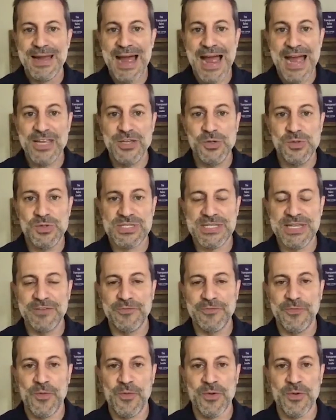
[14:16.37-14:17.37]
I used
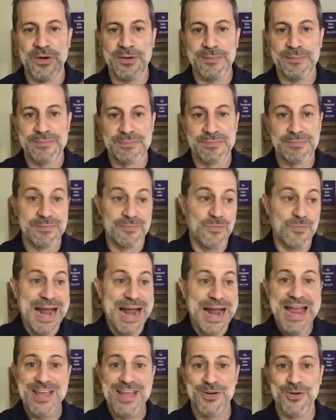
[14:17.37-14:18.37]
it for when
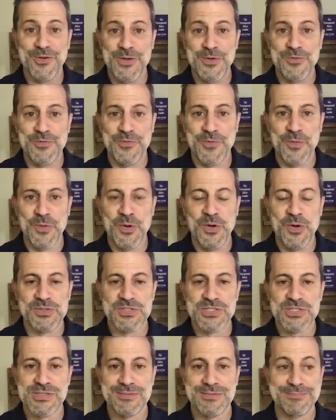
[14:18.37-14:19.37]
I interviewed for
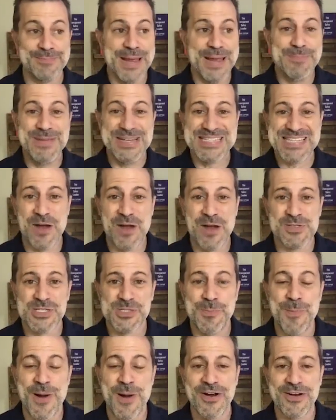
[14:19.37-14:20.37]
roles made me sound
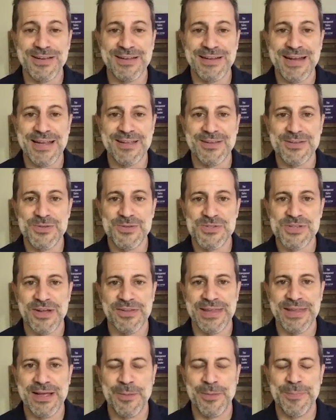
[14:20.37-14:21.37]
smart and I could use all
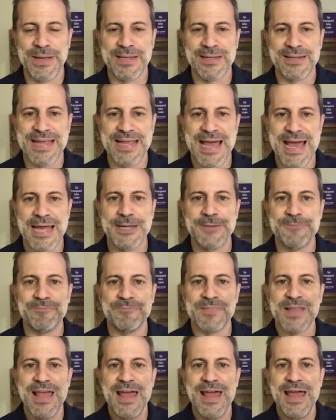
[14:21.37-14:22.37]
the help I could get.
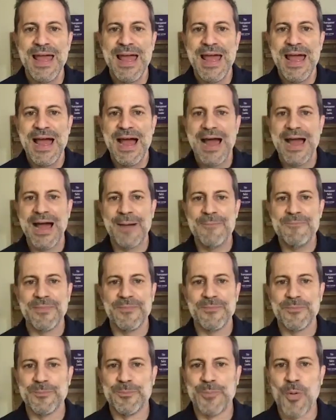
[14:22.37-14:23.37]
Um,
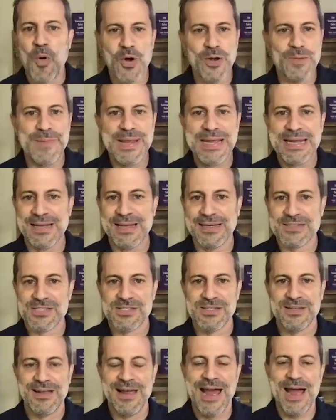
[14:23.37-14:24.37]
board
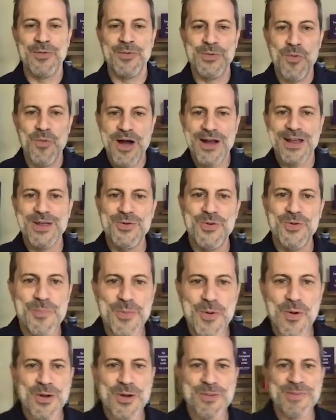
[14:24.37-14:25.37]
meetings. I would walk into a
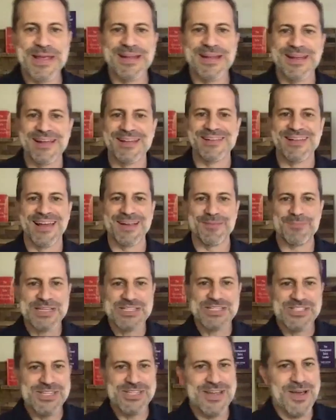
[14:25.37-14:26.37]
board meeting and like my
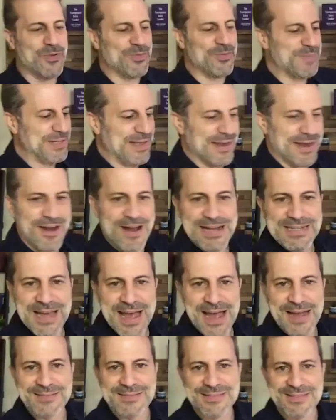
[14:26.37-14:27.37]
CEO would be like, all right,
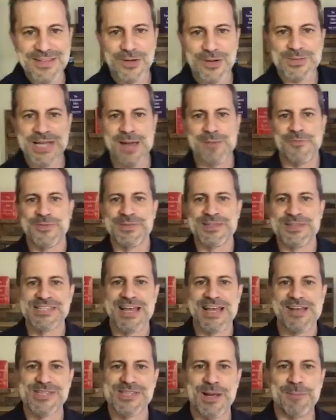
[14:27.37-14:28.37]
Todd, you know, time for the
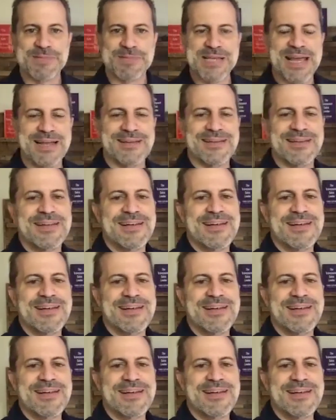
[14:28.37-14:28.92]
sales update.